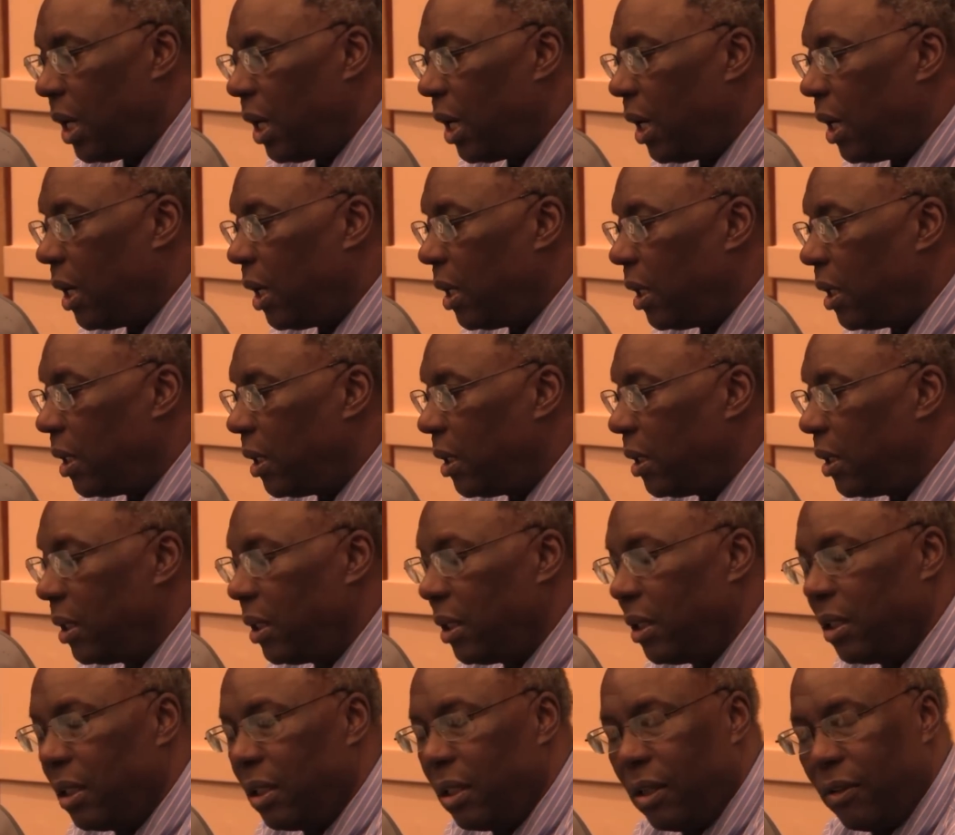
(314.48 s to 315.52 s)

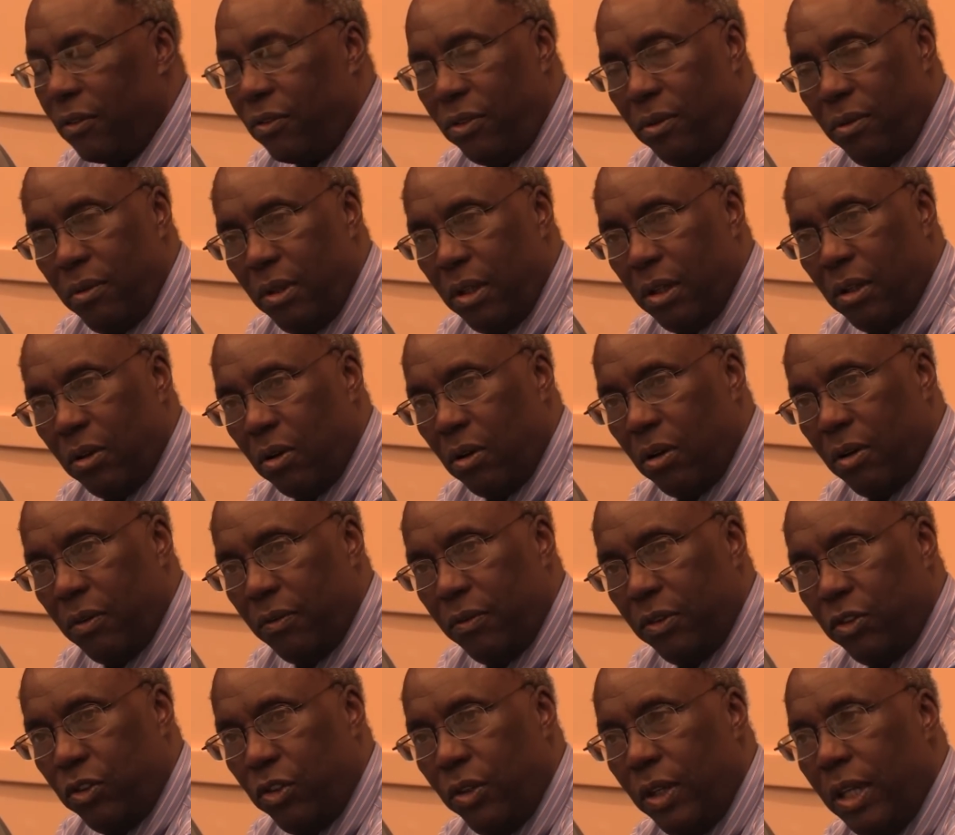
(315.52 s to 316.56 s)
of, you know,
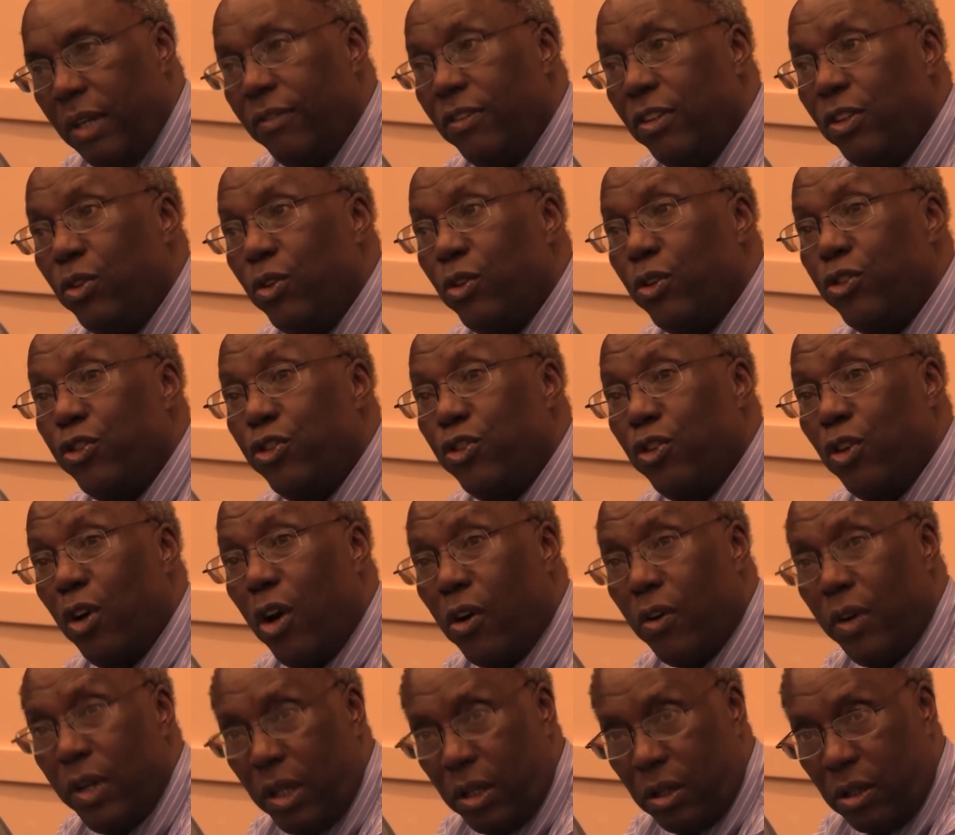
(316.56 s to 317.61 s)
to even do a
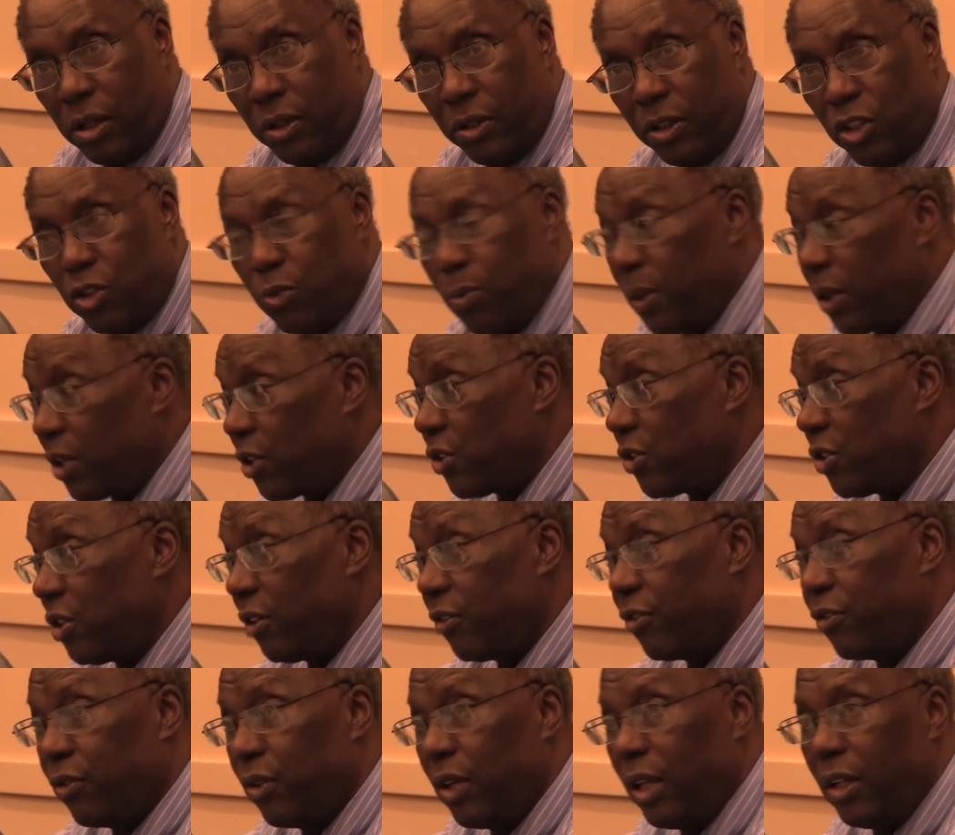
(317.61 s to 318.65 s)
story on this because they're
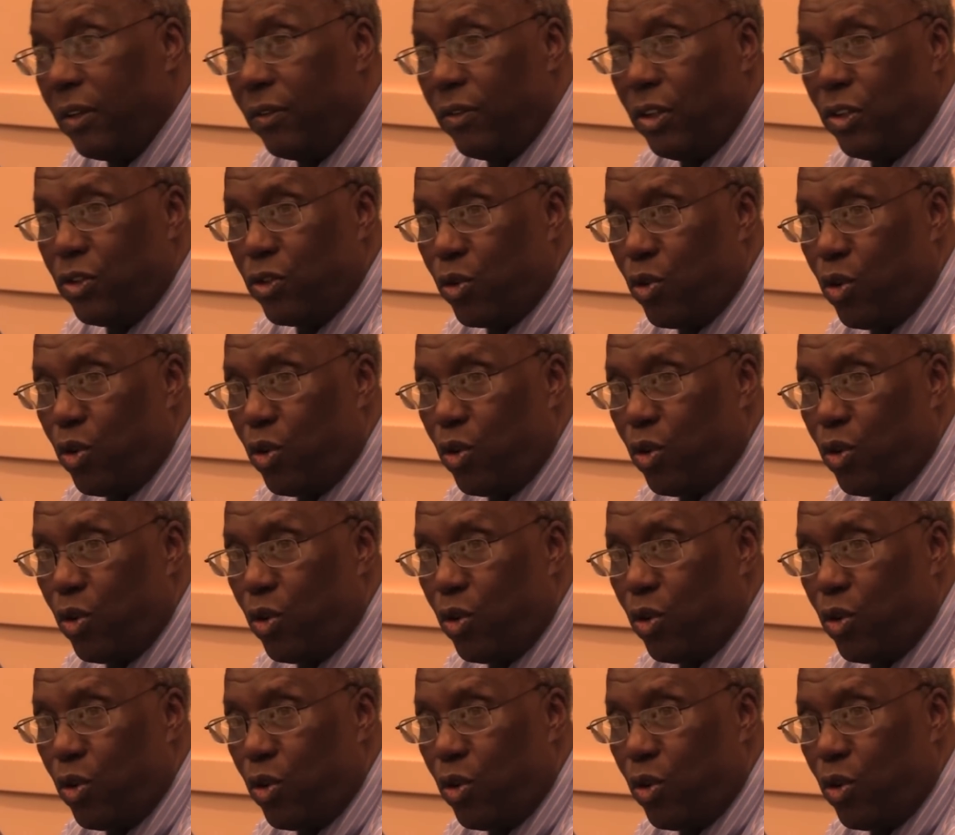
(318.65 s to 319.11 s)
afraid of these